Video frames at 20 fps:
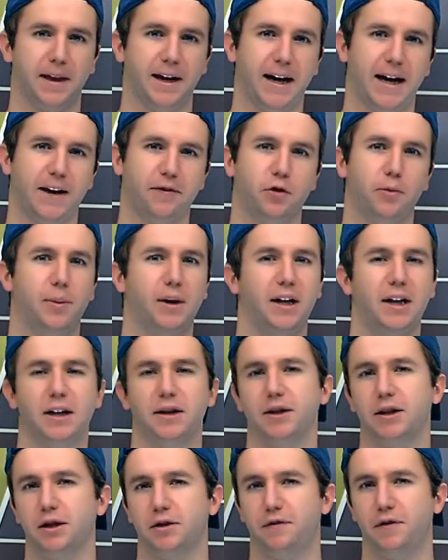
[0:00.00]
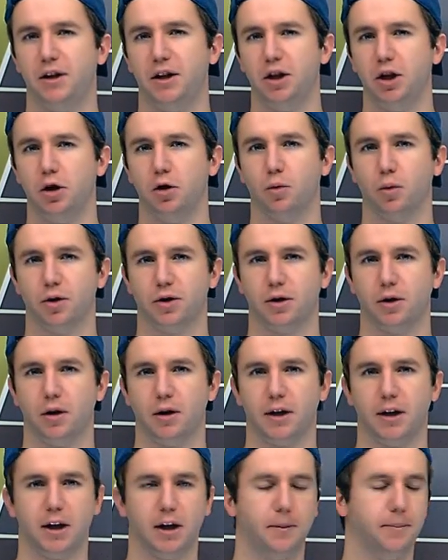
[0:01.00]
Hey everybody, in this video we're
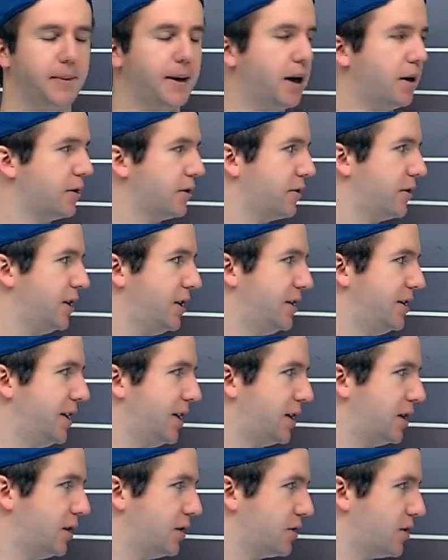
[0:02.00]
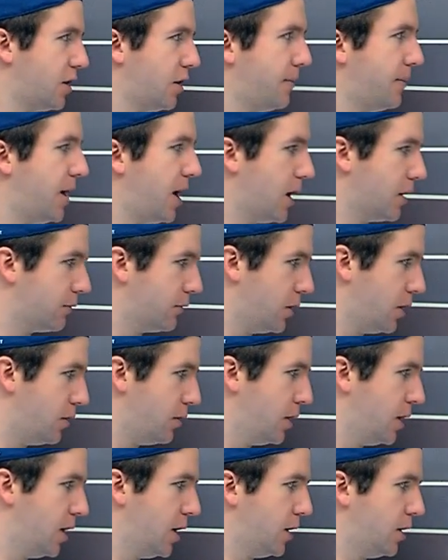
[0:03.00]
talking about the Nicolas
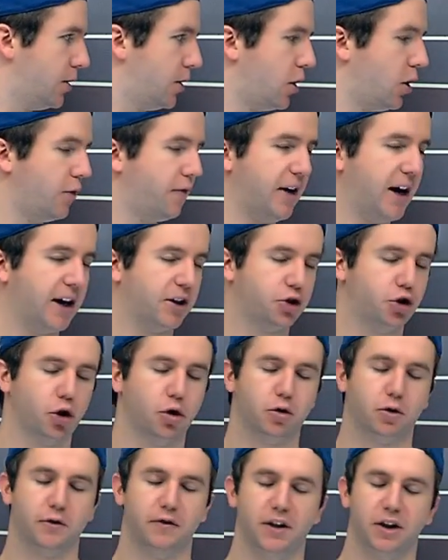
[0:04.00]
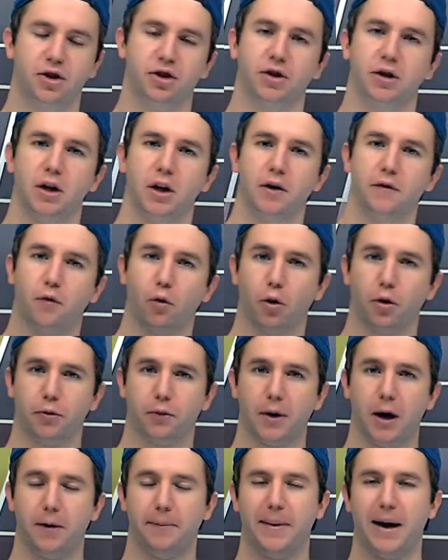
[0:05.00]
Almagro, Novak Djokovic 4th
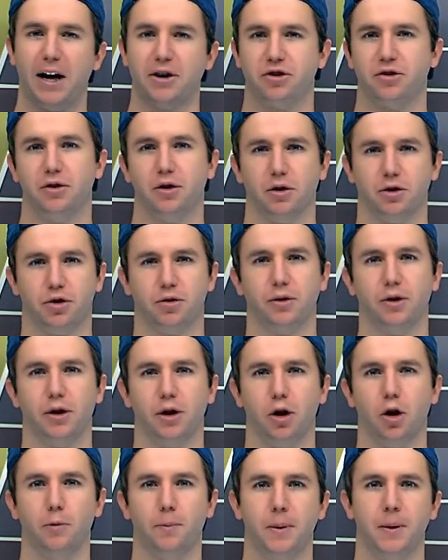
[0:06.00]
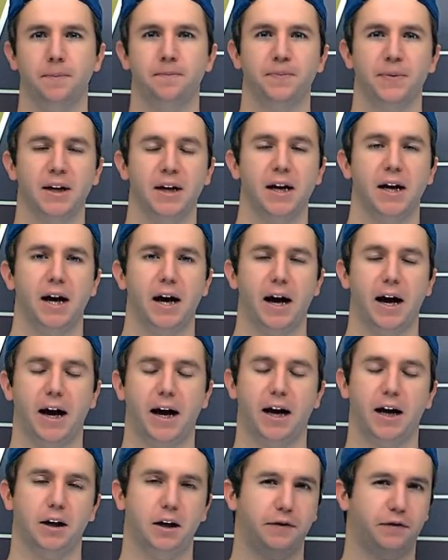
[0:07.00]
round match of the Australian Open.
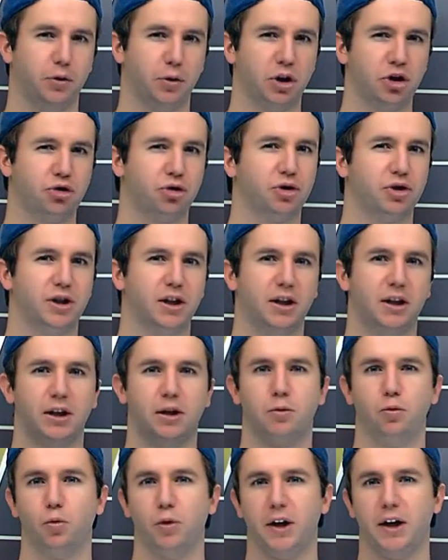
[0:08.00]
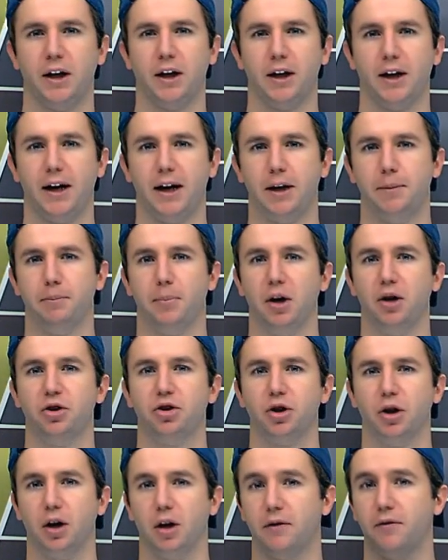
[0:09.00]
And if you're interested in winning a
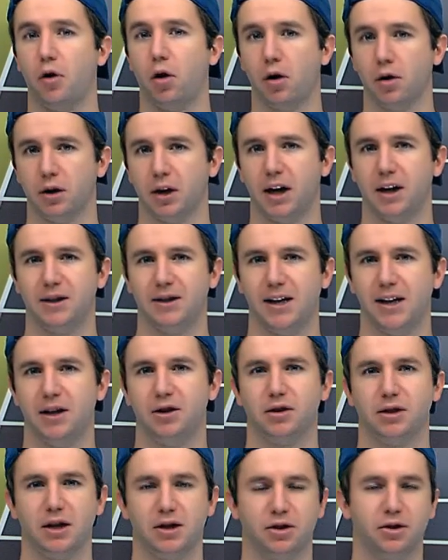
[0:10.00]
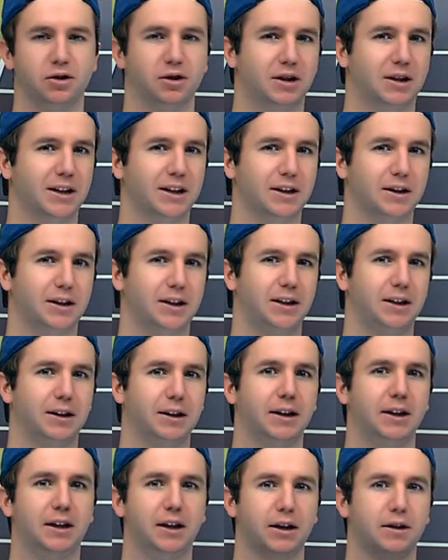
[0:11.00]
bunch of online tennis lessons, click the
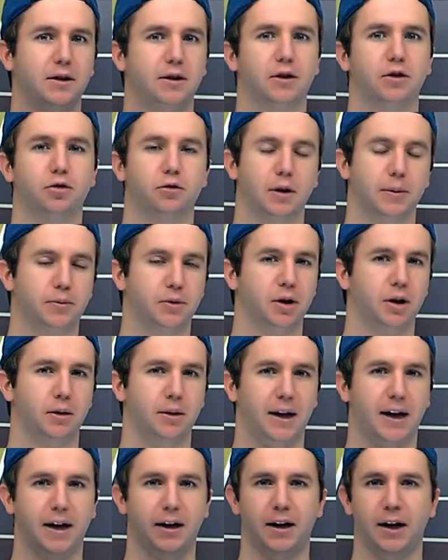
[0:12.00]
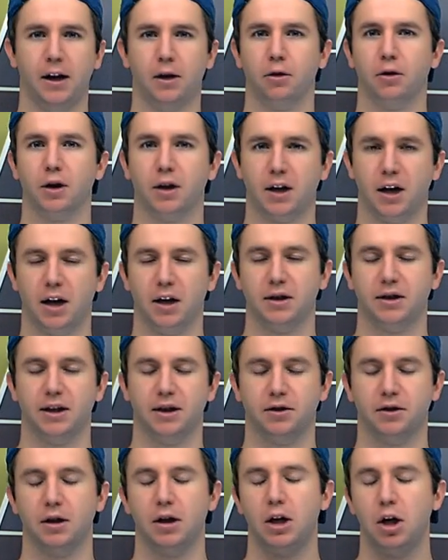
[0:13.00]
link in the description and enter a
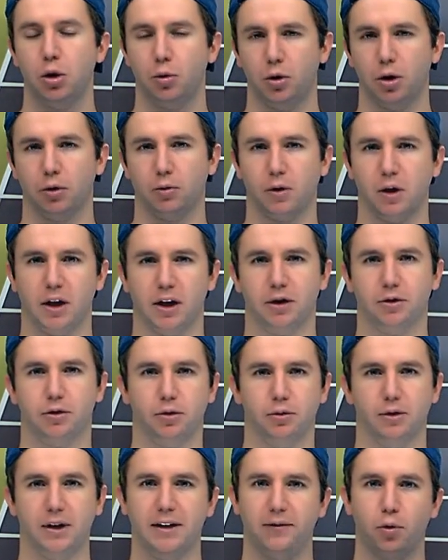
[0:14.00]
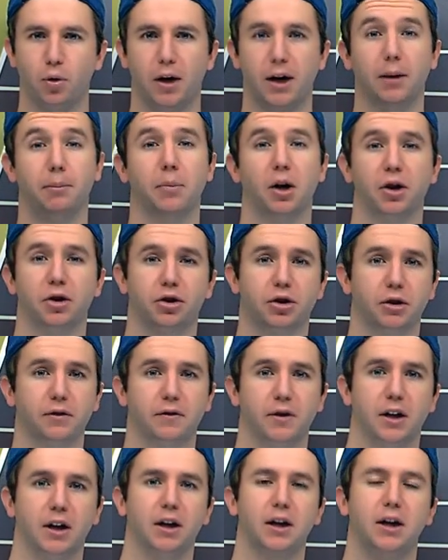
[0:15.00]
contest we are running to give away a bunch of